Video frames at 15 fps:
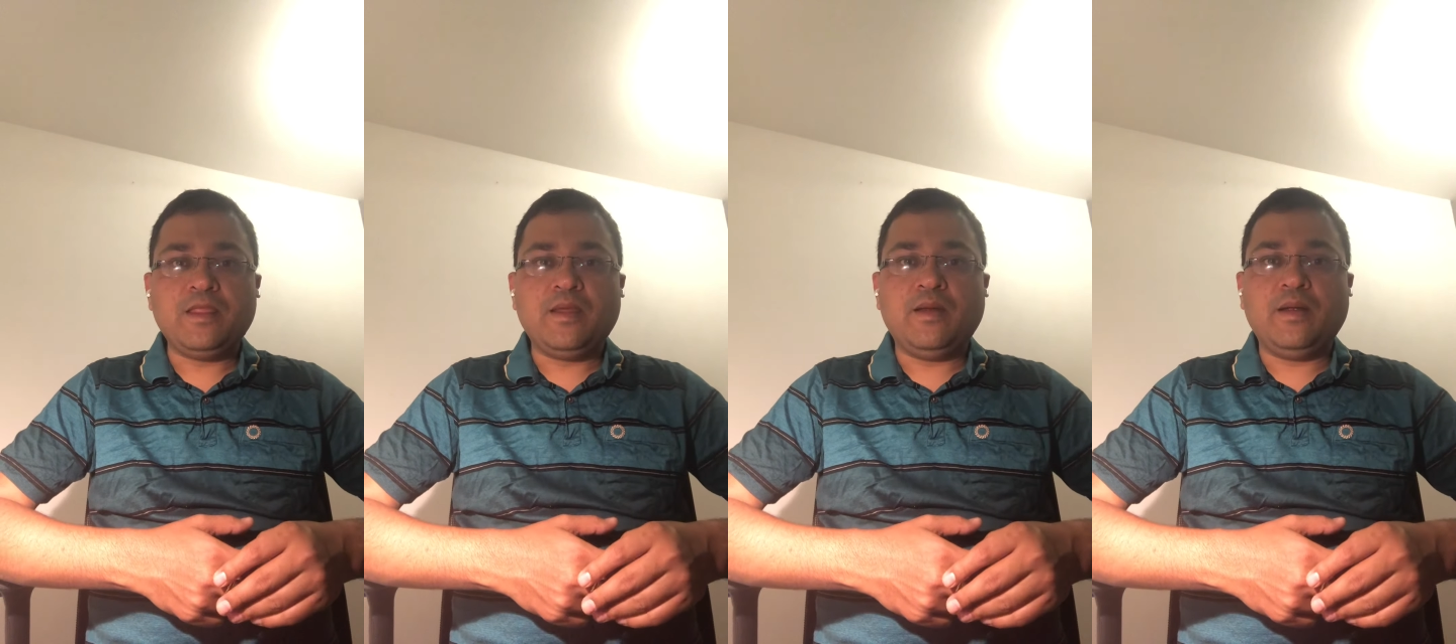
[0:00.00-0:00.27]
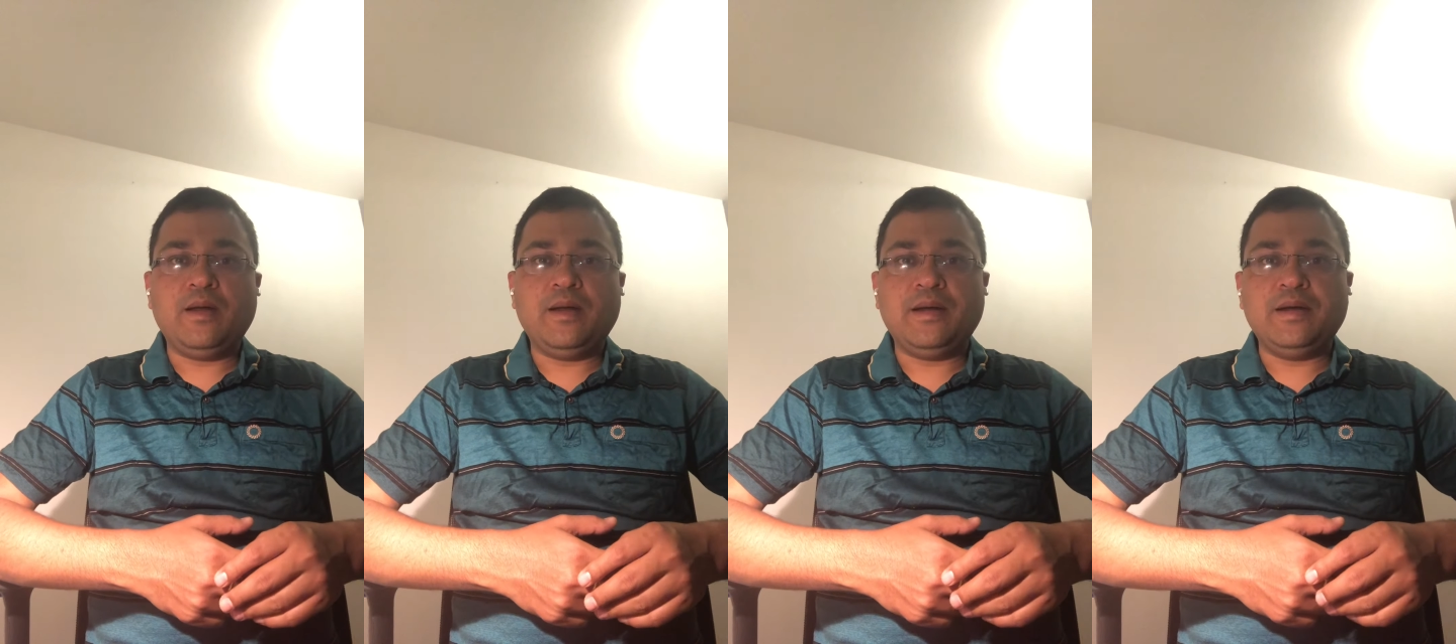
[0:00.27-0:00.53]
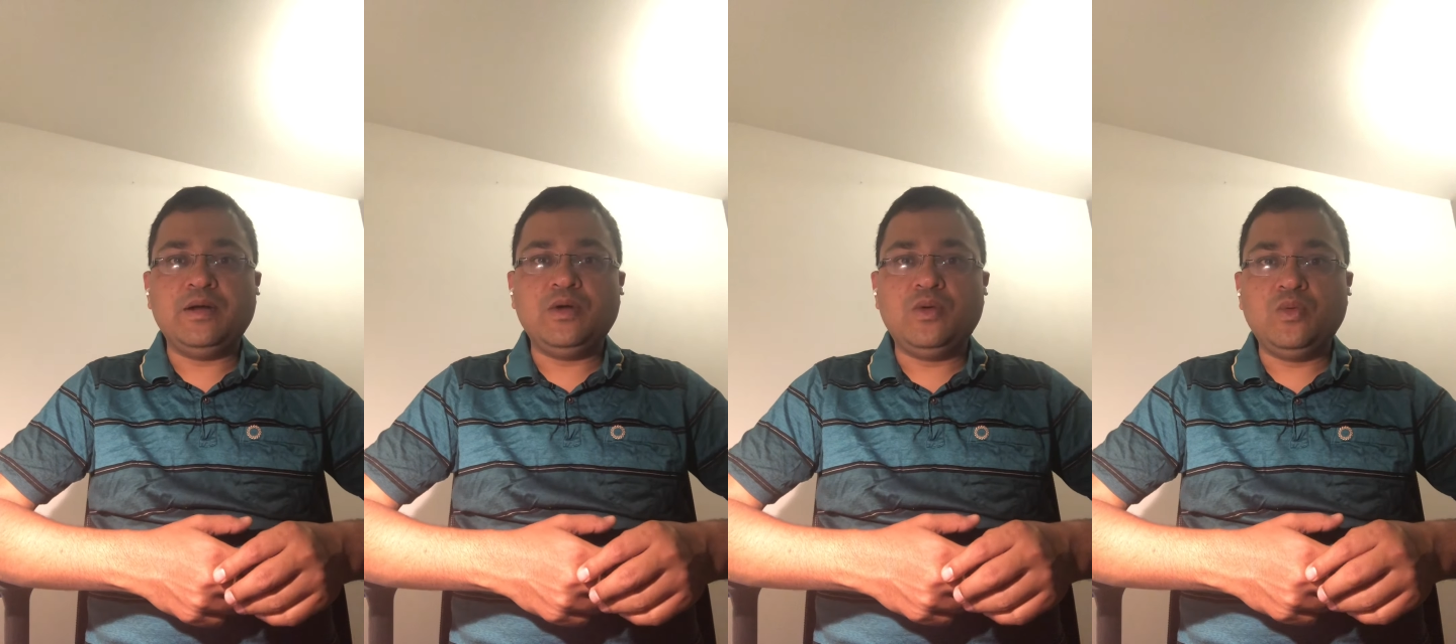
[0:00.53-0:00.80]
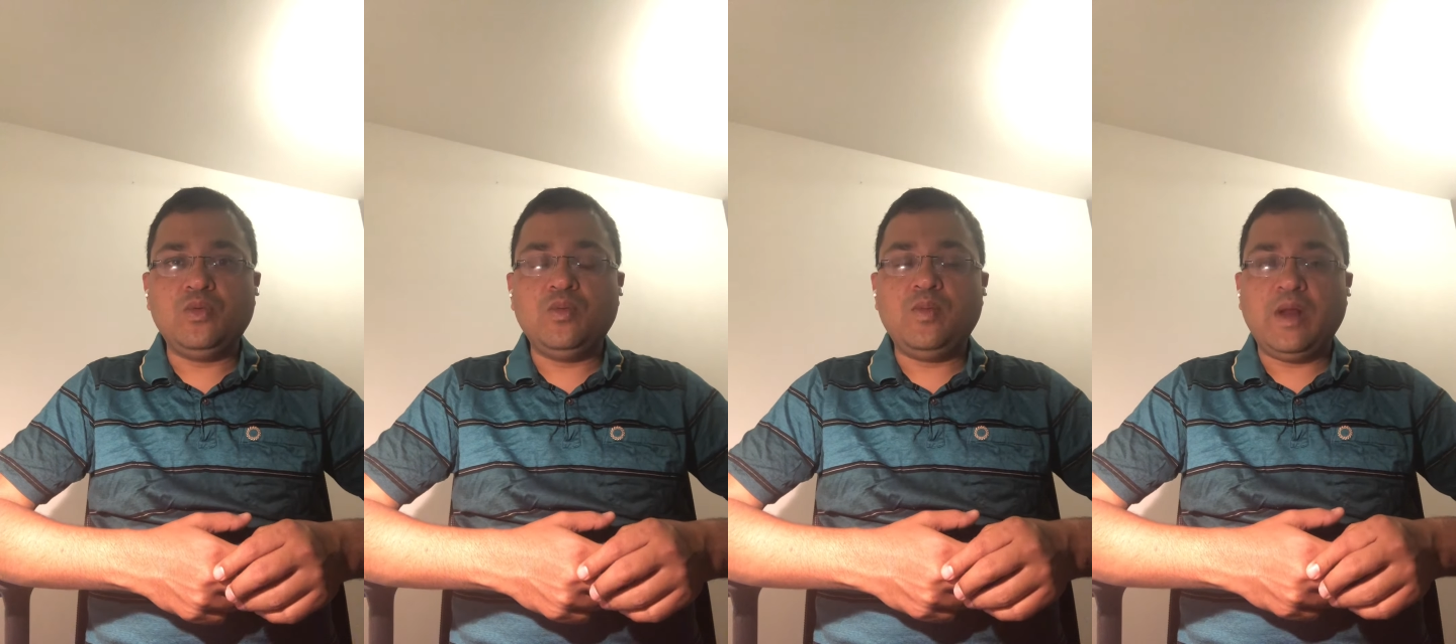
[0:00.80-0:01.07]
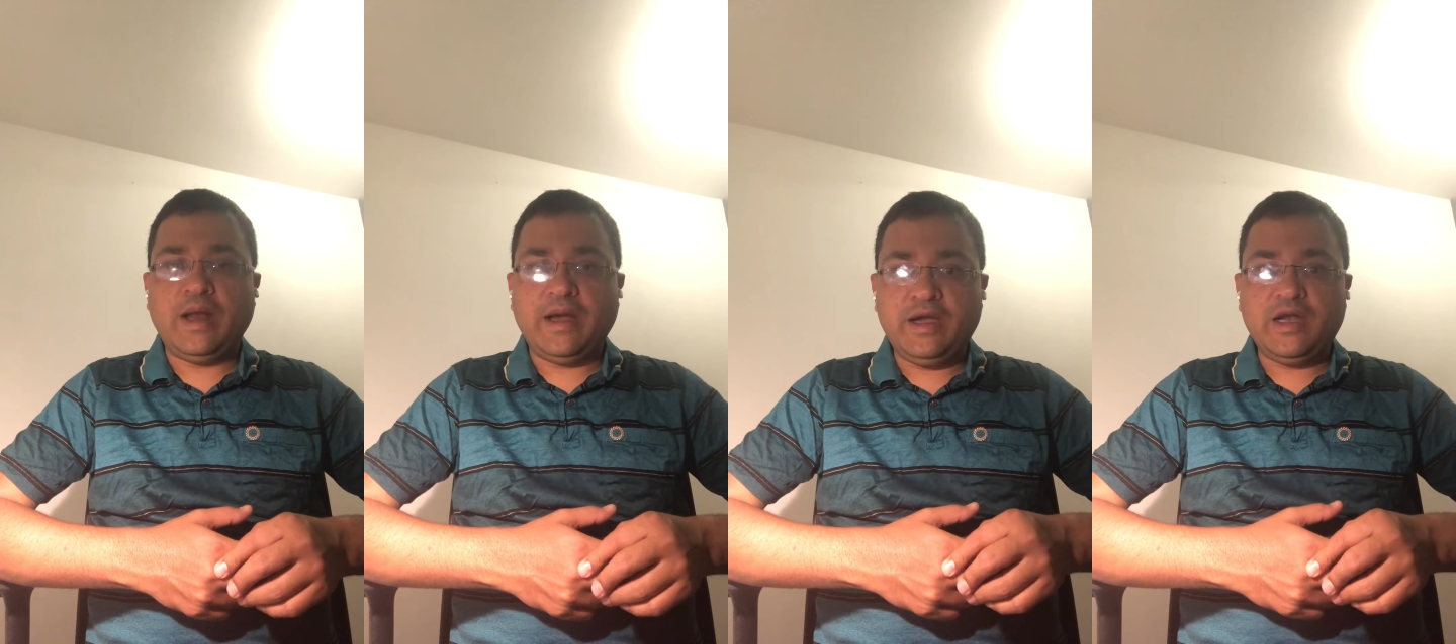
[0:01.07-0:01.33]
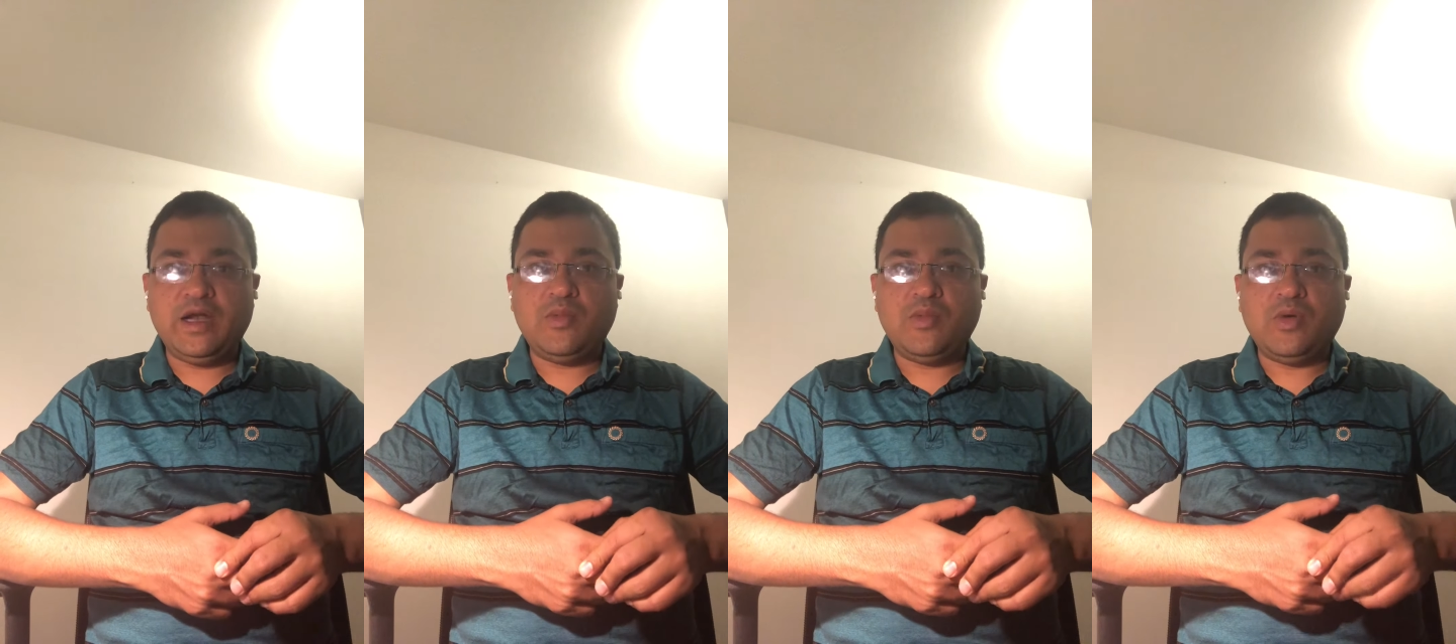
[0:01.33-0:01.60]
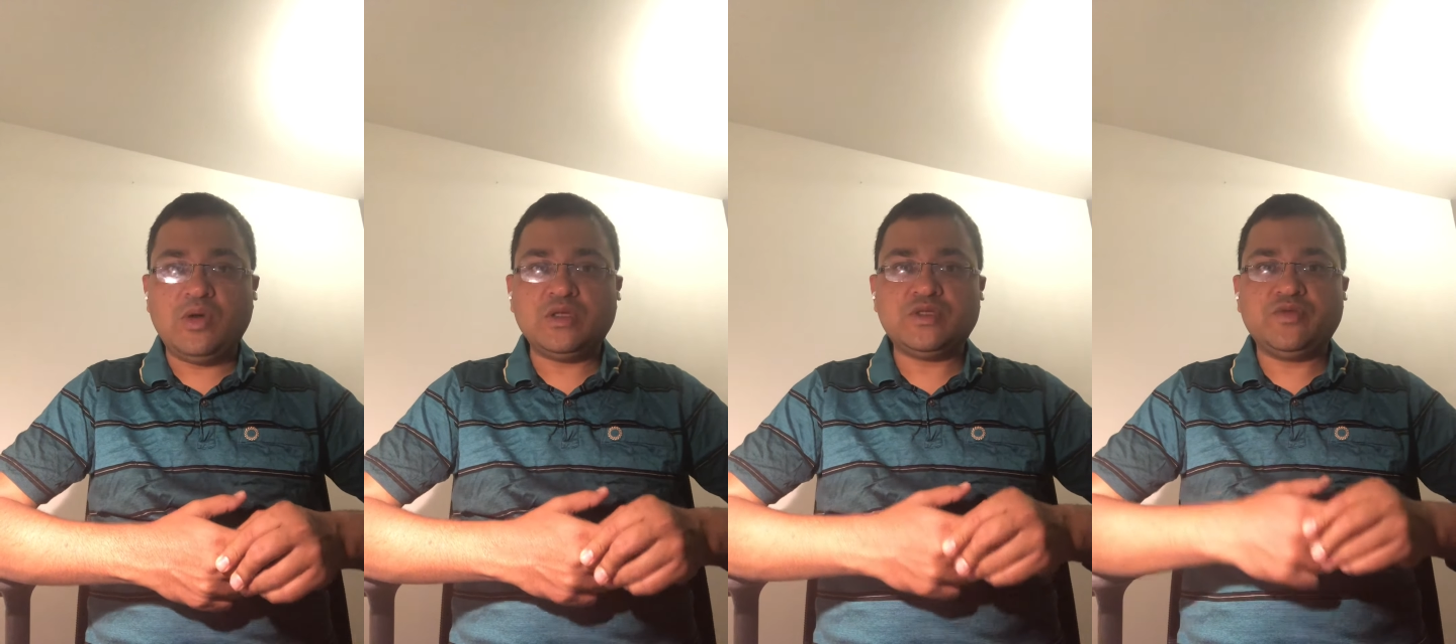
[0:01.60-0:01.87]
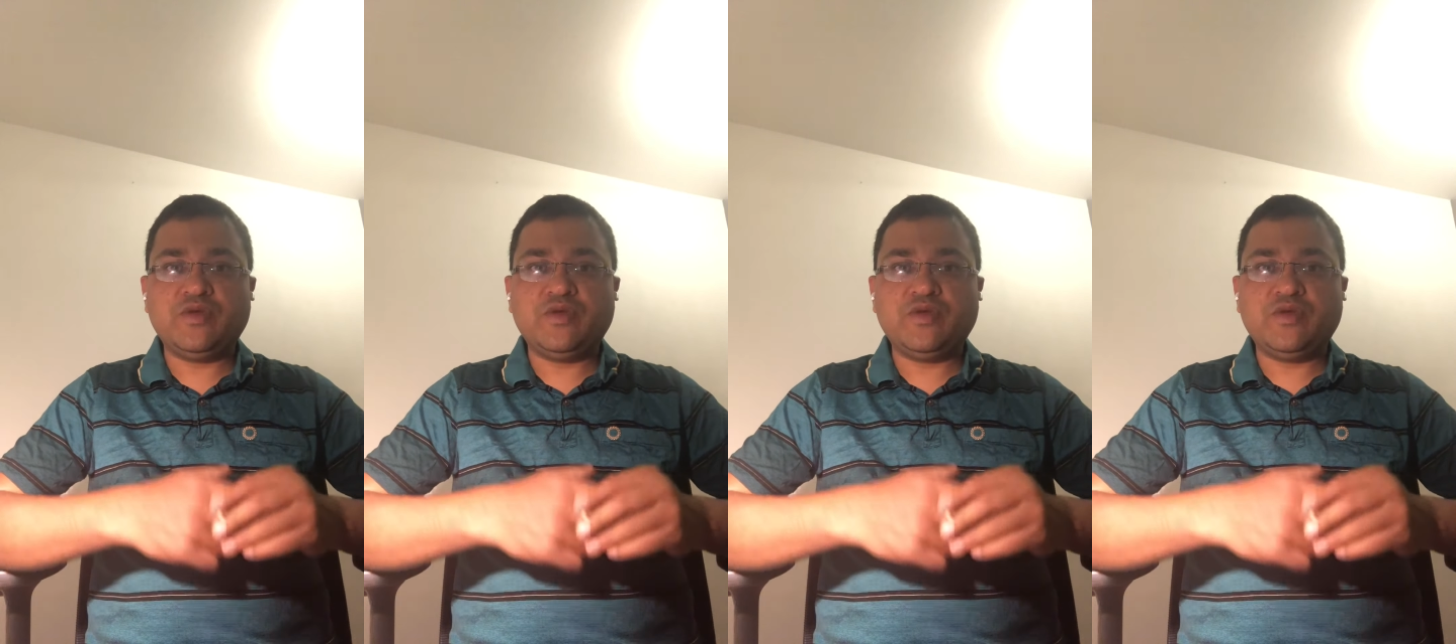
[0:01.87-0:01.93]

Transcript: and do blinded mocks